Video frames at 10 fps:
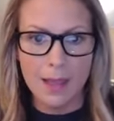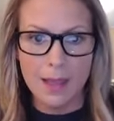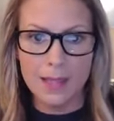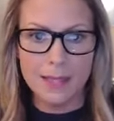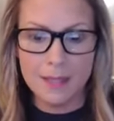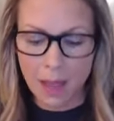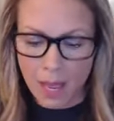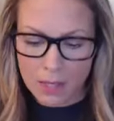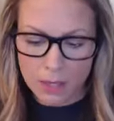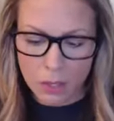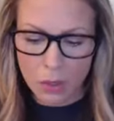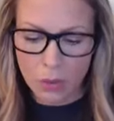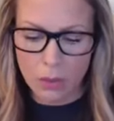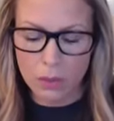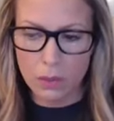it's not so
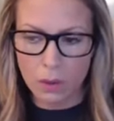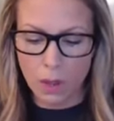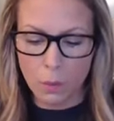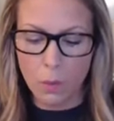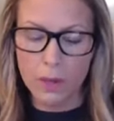um,